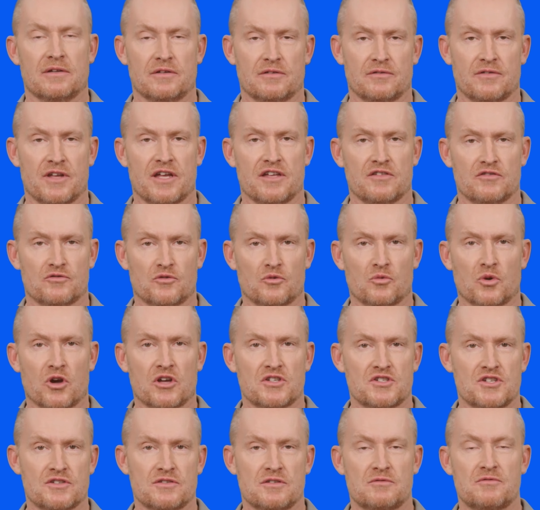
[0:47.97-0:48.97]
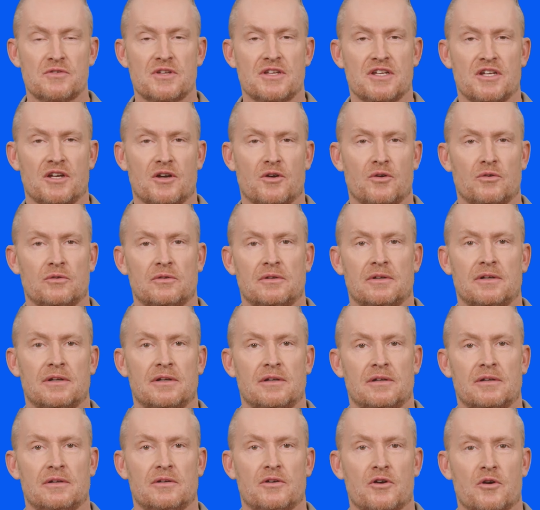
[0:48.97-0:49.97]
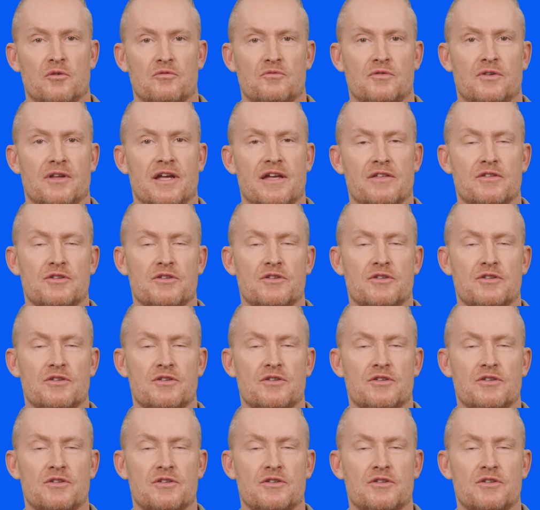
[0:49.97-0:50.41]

Thanks for watching the video. Don't forget